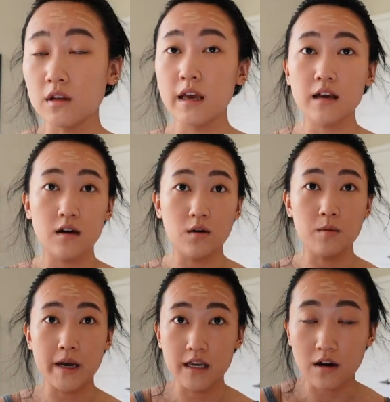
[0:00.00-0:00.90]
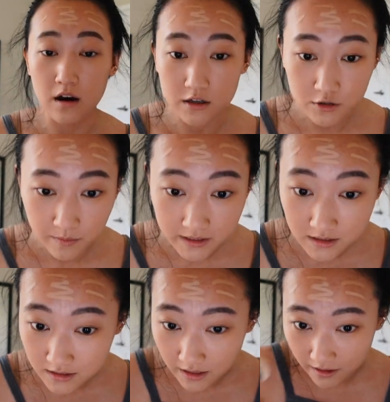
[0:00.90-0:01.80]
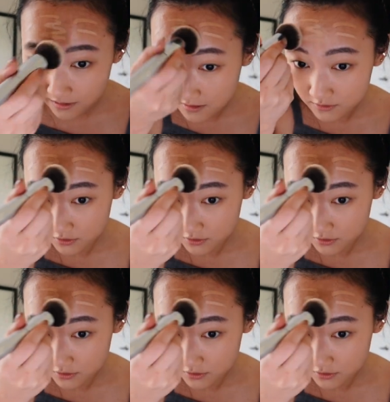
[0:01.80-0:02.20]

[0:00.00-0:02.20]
Like, oh my gosh, my skin